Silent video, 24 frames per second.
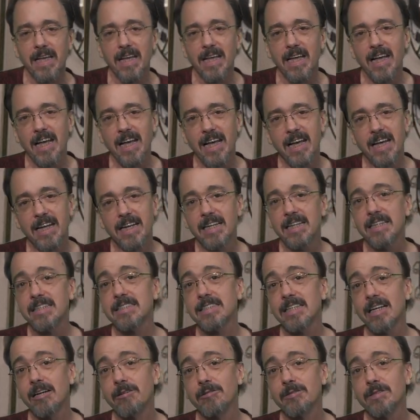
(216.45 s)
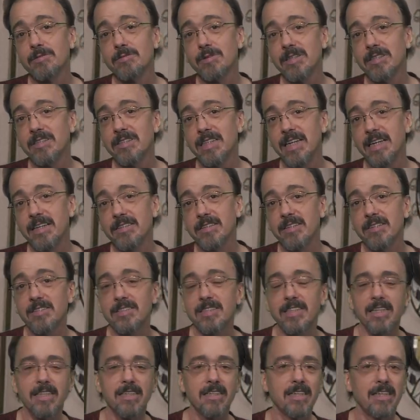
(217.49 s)
And as always, while you're down there,
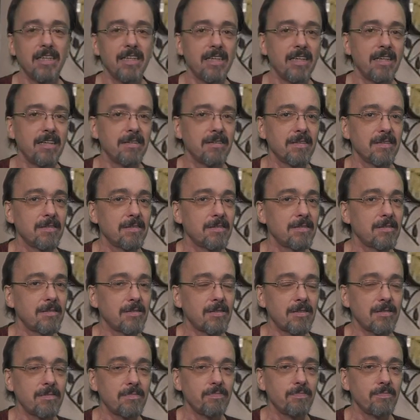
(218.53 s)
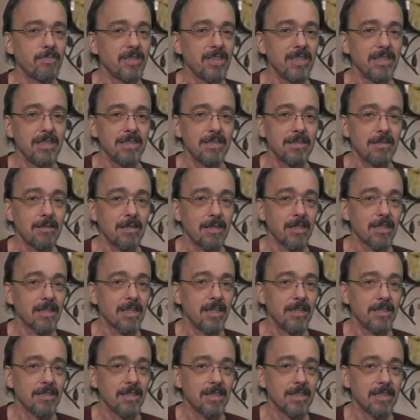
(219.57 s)
take a Please click
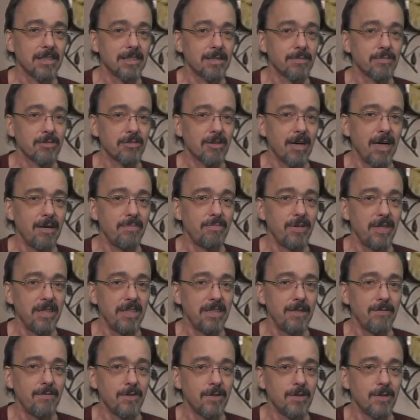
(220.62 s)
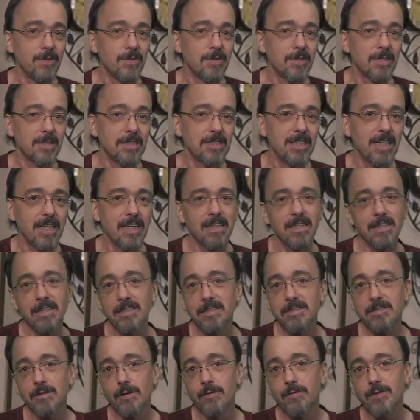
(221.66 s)
on the subscribe button if you're new to the channel.
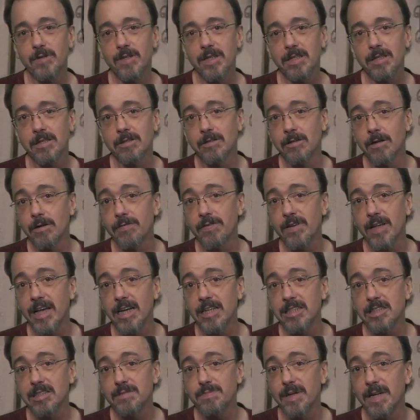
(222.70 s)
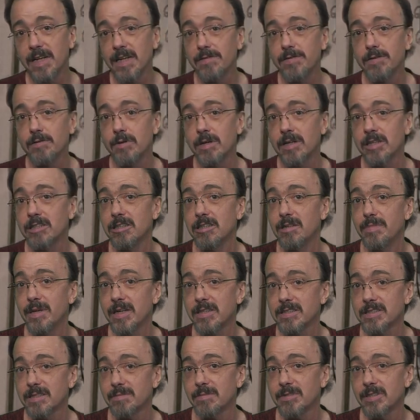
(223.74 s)
Don't forget the notifications bell if you want to hear about
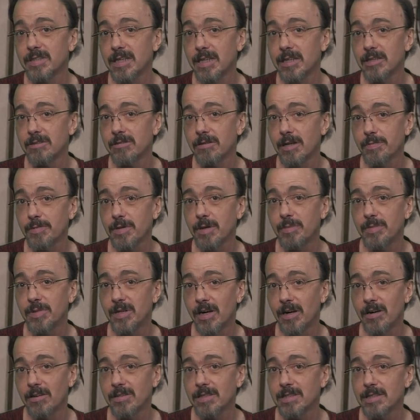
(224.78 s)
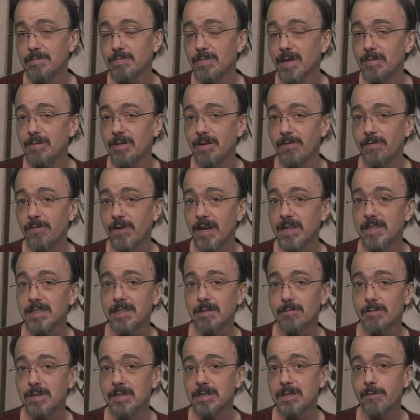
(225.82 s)
some of the other upcoming artists. Maybe you find
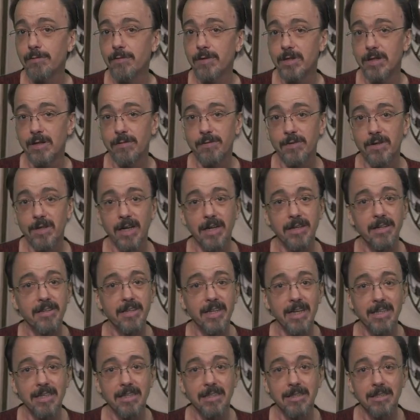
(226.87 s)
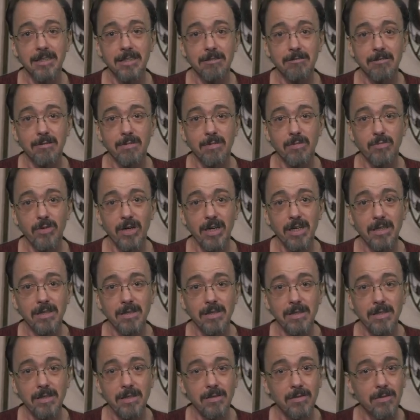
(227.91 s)
someone different if you're not all that into Screaming
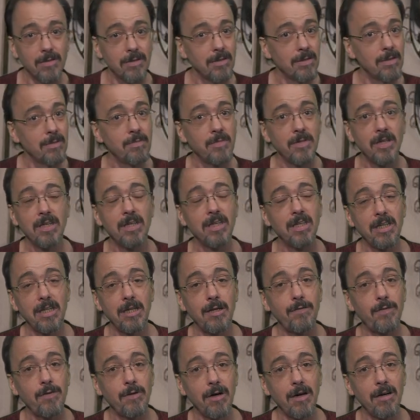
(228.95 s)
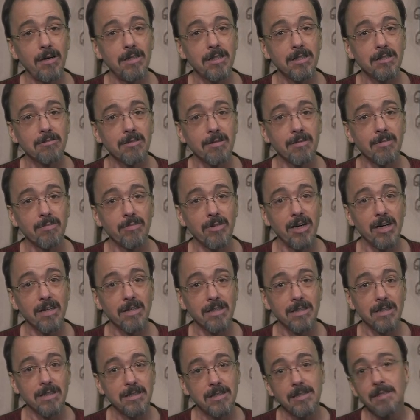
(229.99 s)
Broccoli, or if you are into Screaming
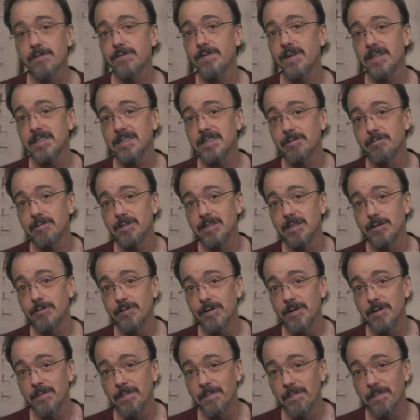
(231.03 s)
Broccoli, still find someone different.